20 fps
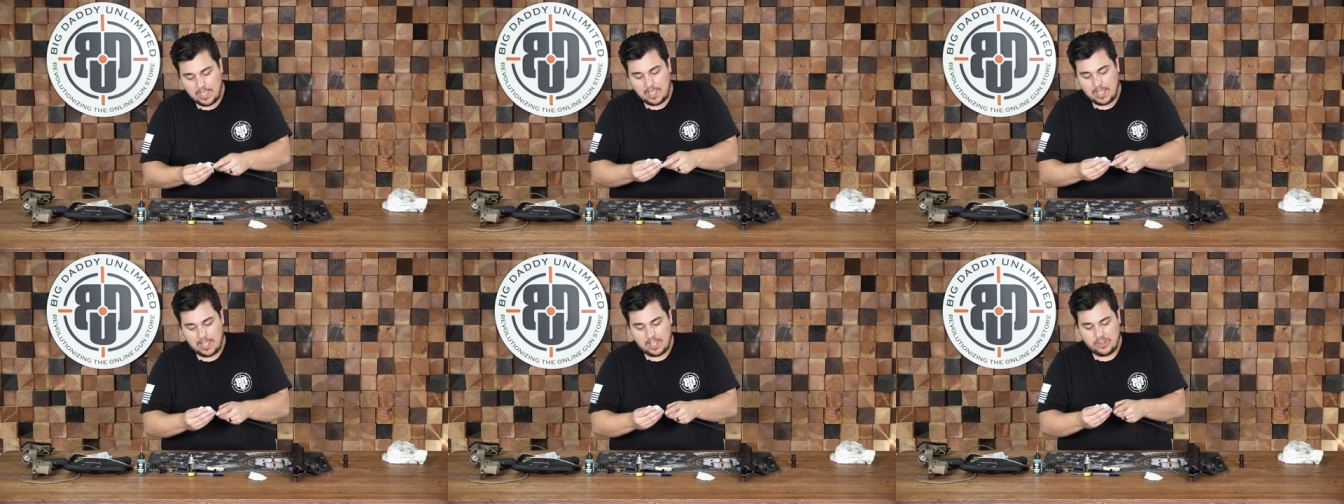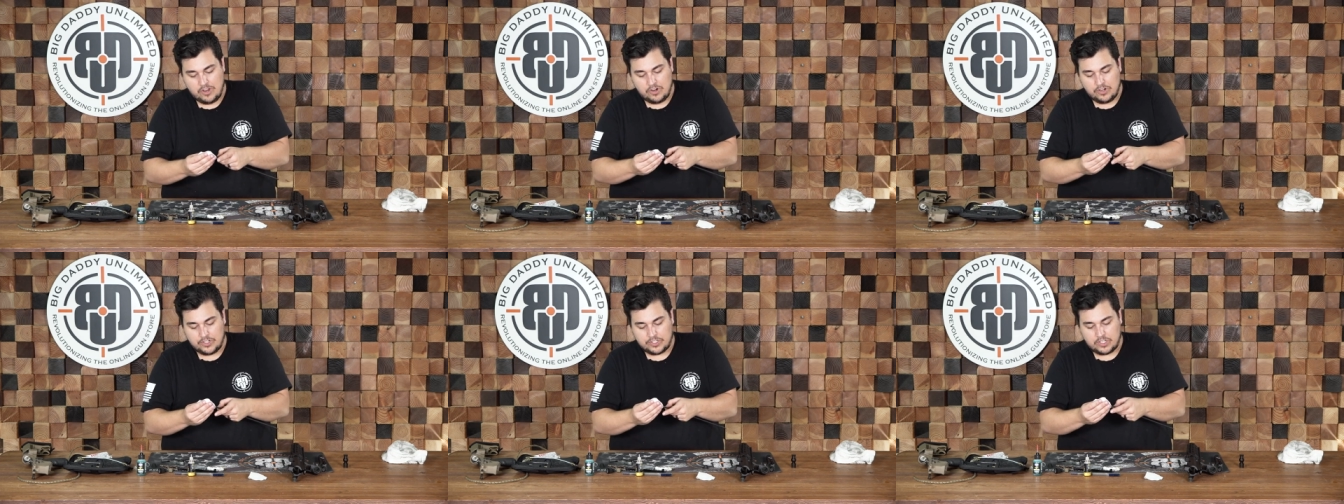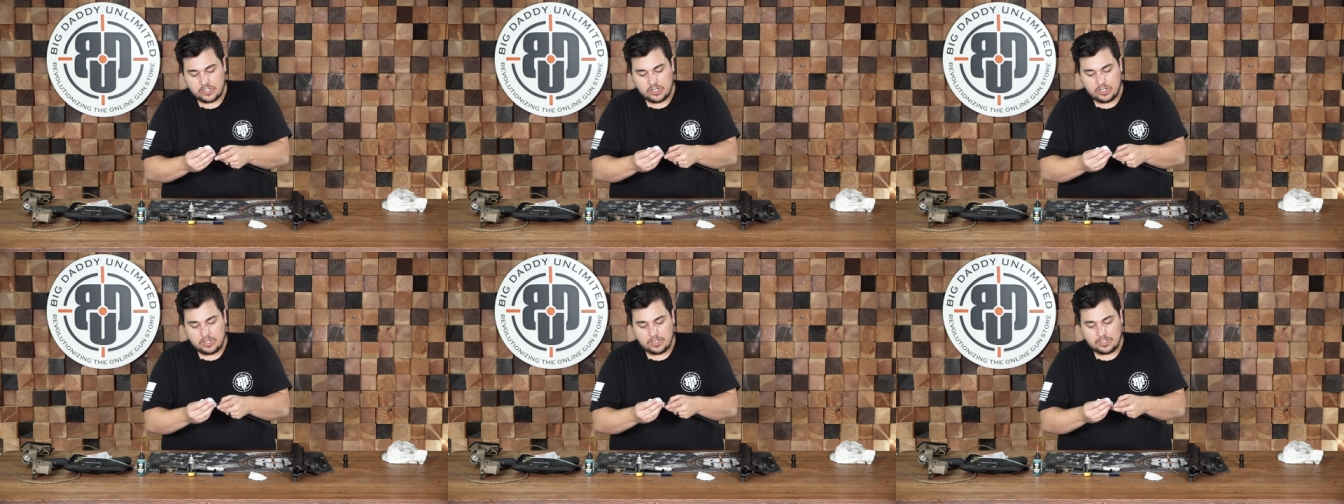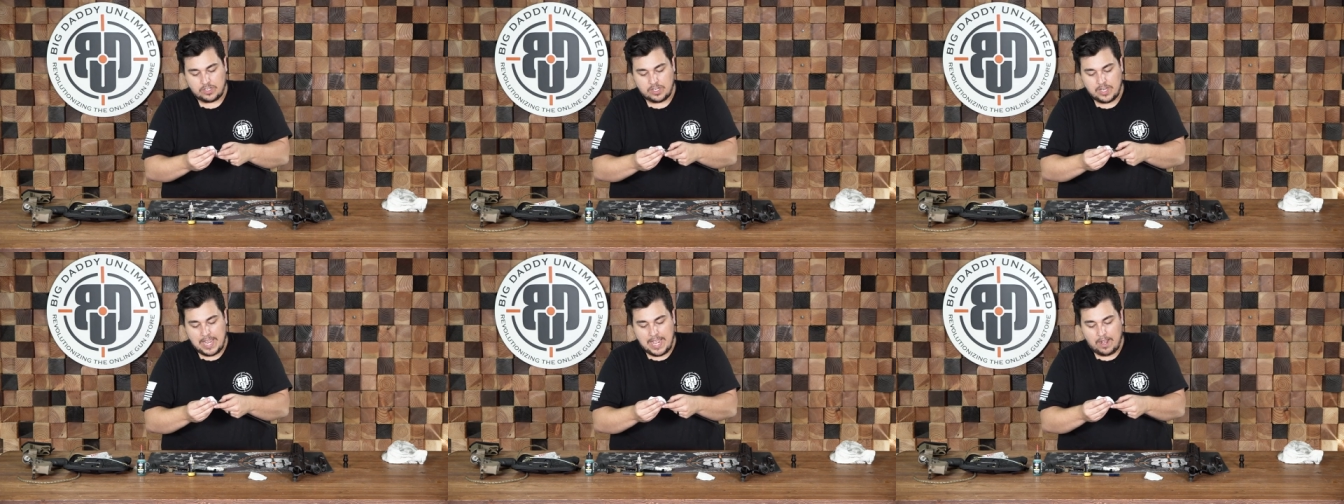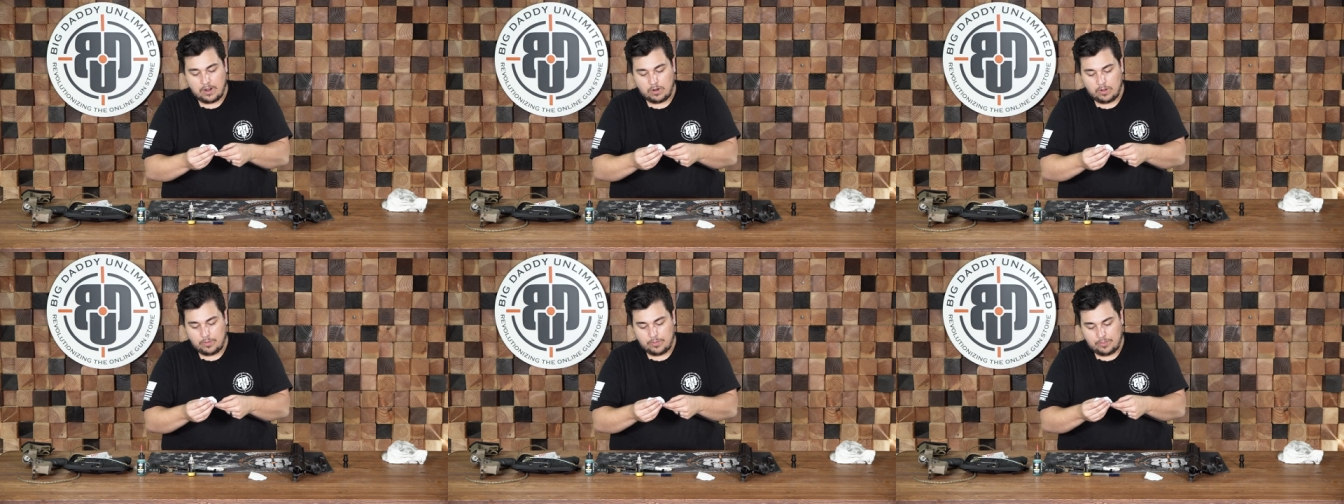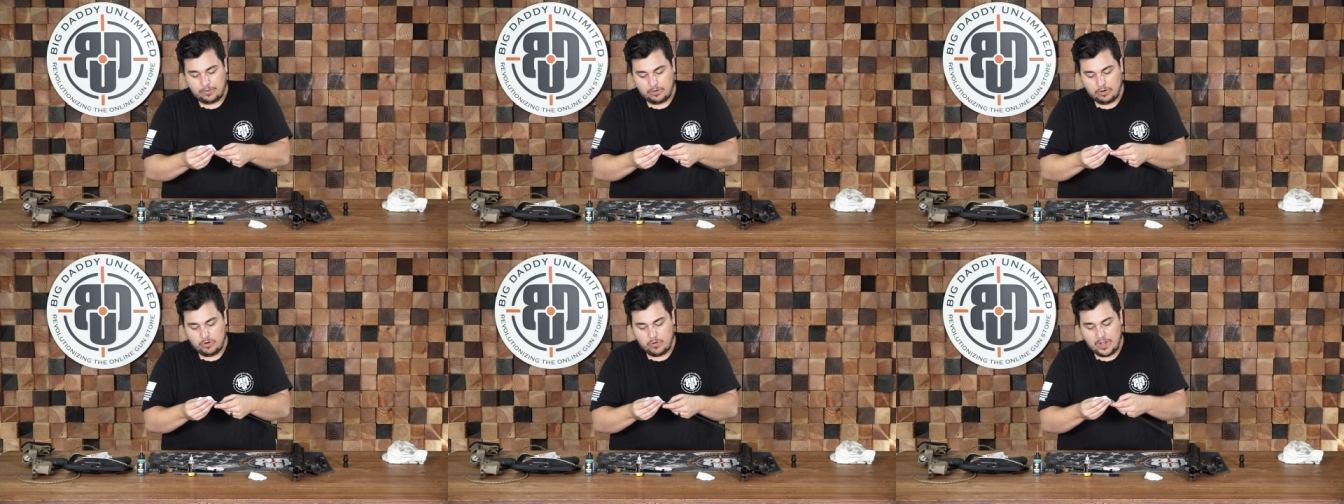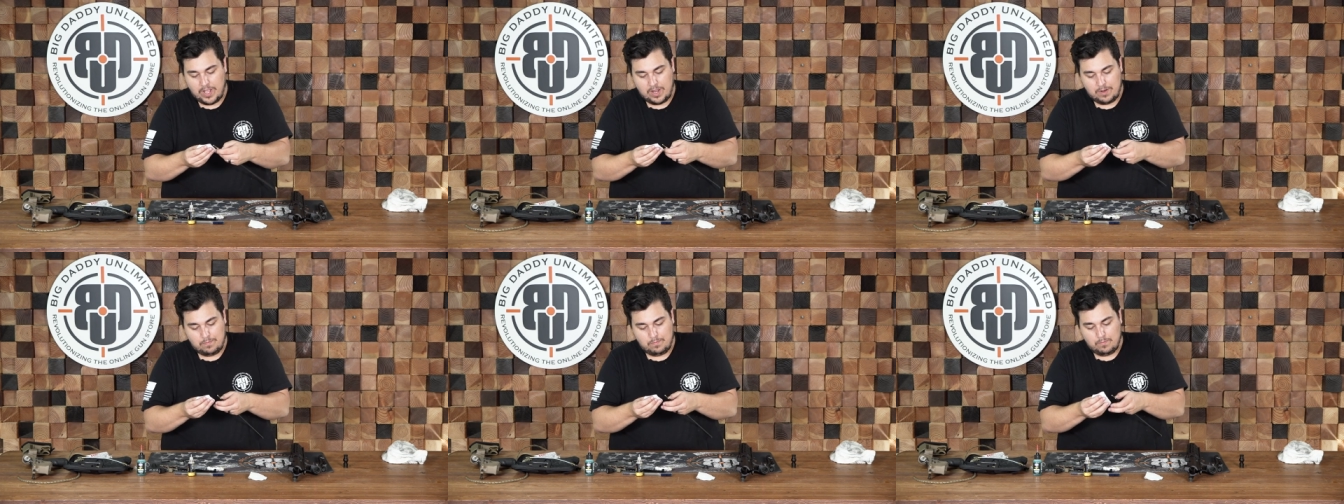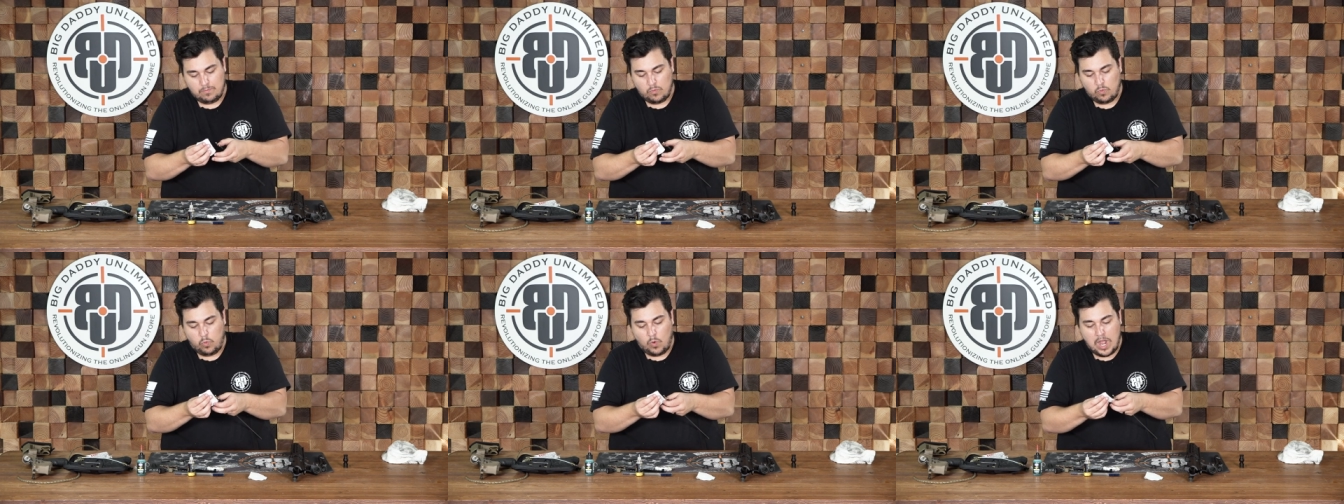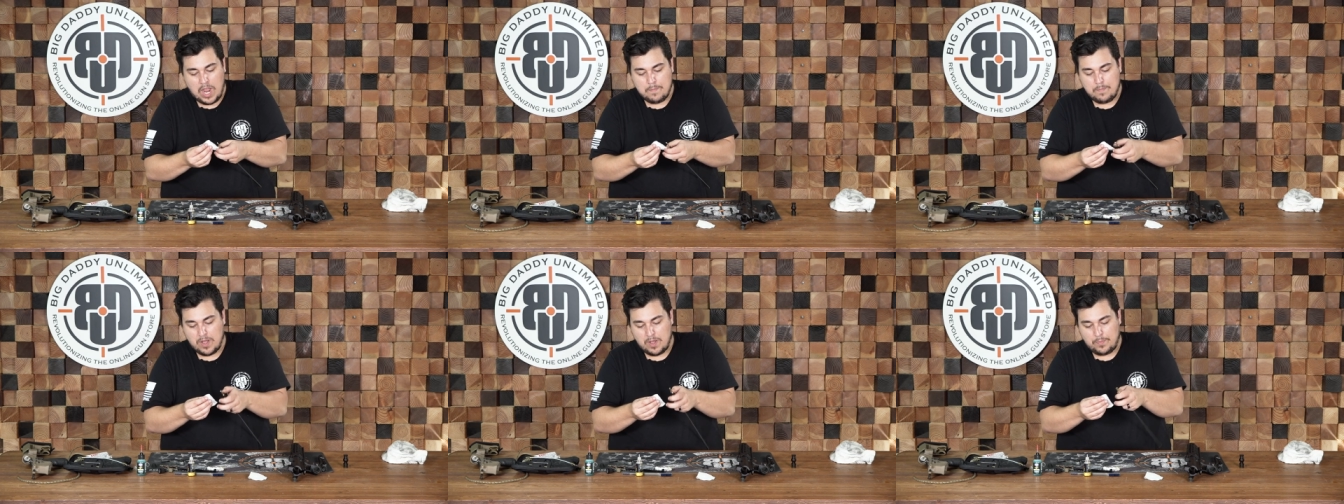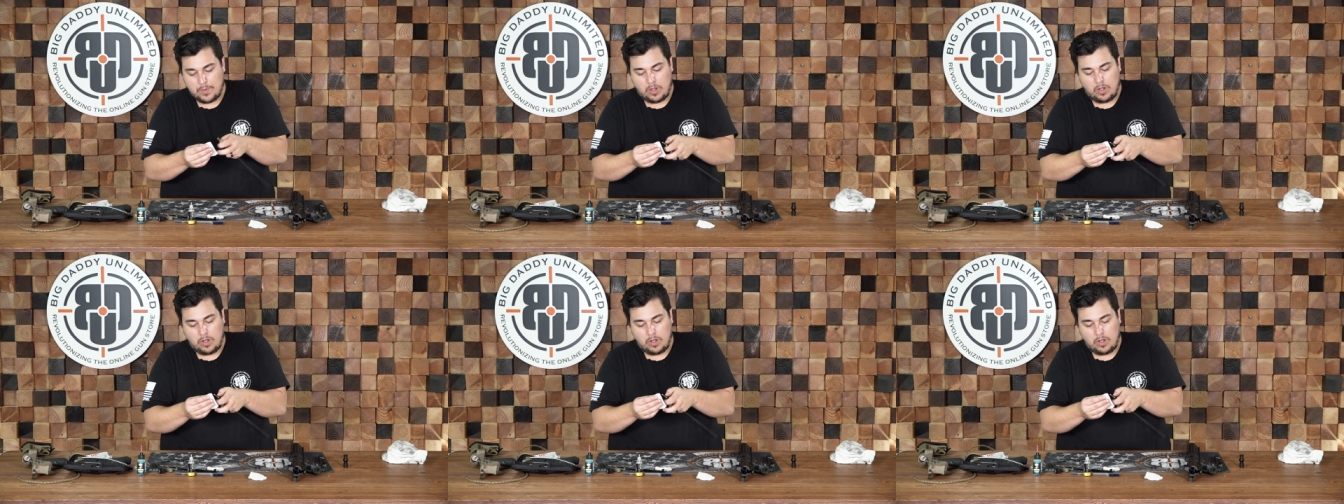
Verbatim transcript: and you're just gonna now go through and wipe up